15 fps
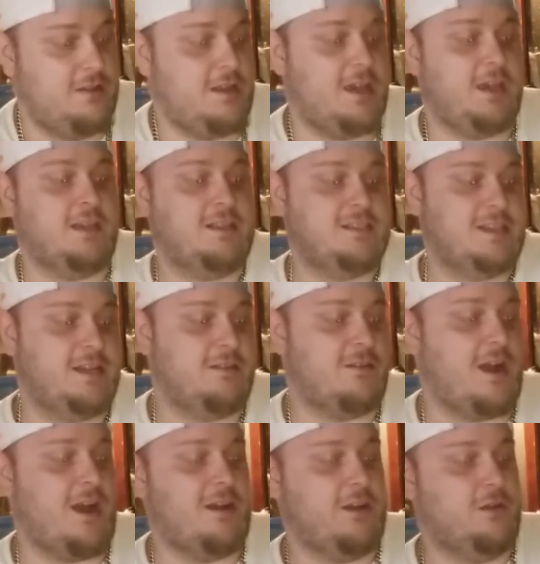like sit
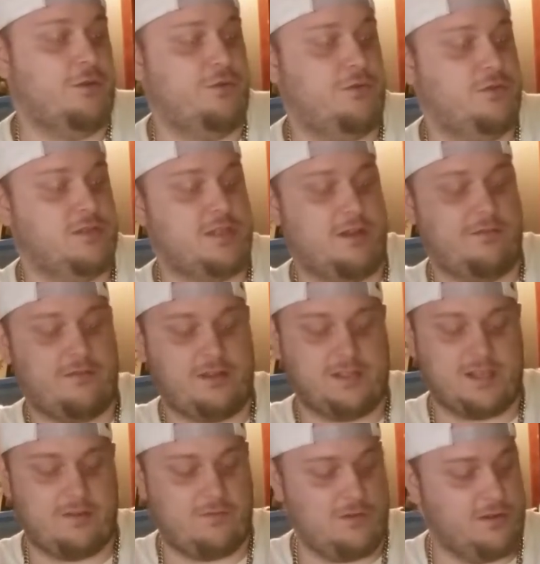around and go through stuff because I
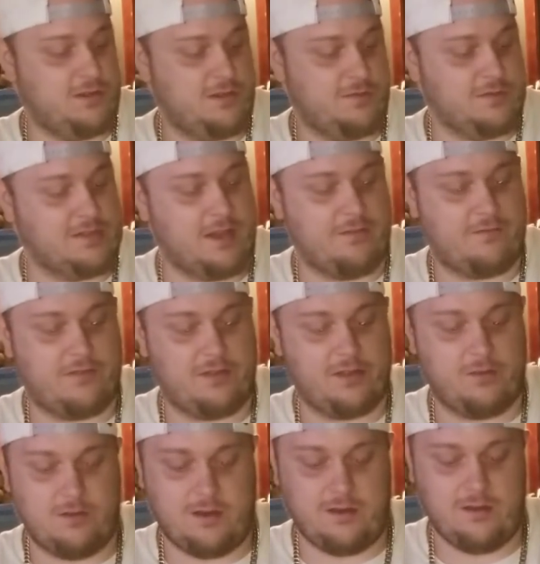really was not
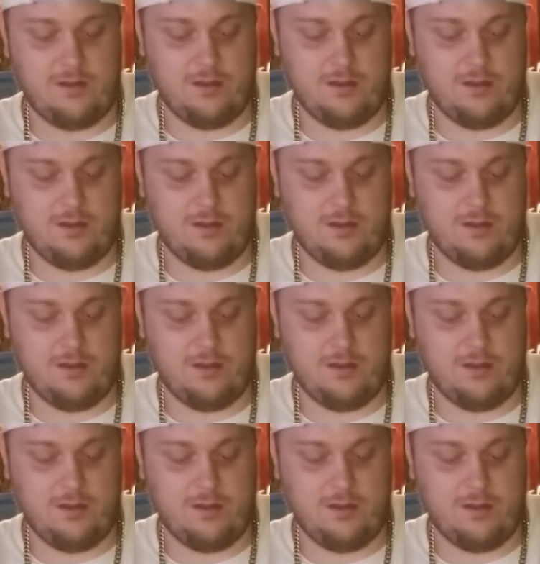feeling well.